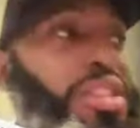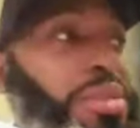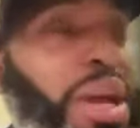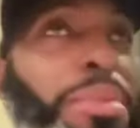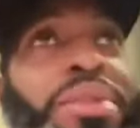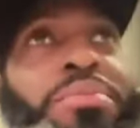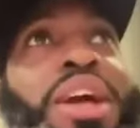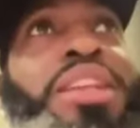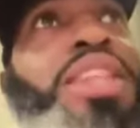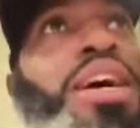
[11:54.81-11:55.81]
You see me? I make
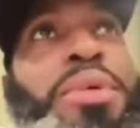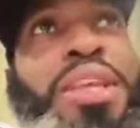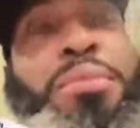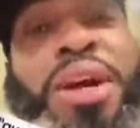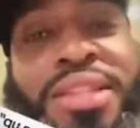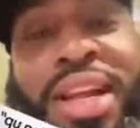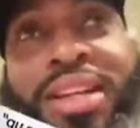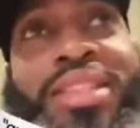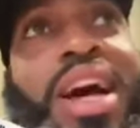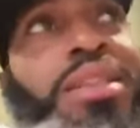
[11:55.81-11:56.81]
man start, not the man
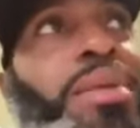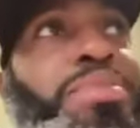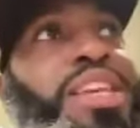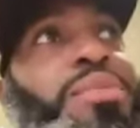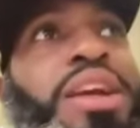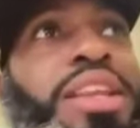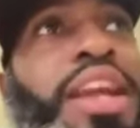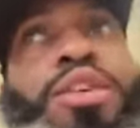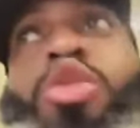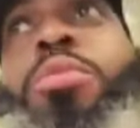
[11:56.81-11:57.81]
song start. I play back
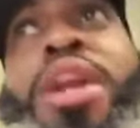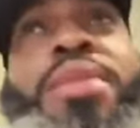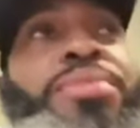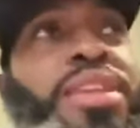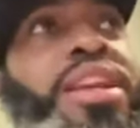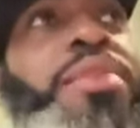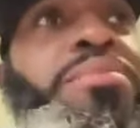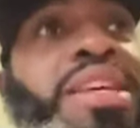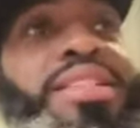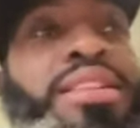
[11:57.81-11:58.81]
in the club and everything
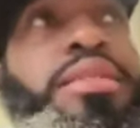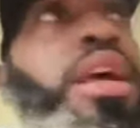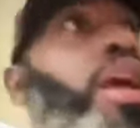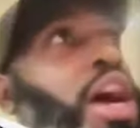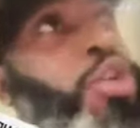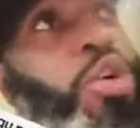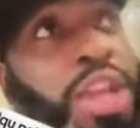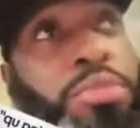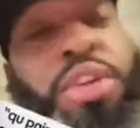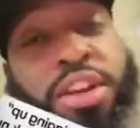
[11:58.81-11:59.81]
and bass.
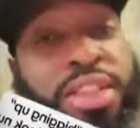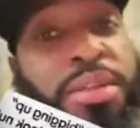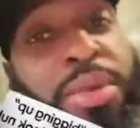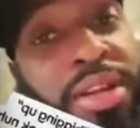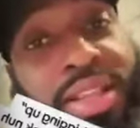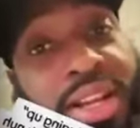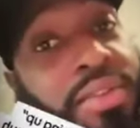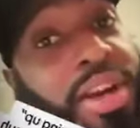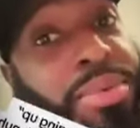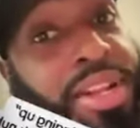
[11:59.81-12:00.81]
Don't get wrong, said man song
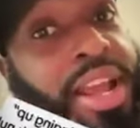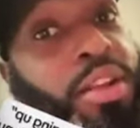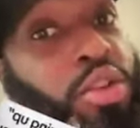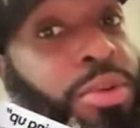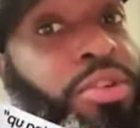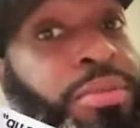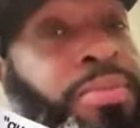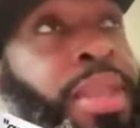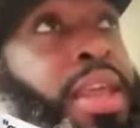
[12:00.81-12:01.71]
never play in the club, you know.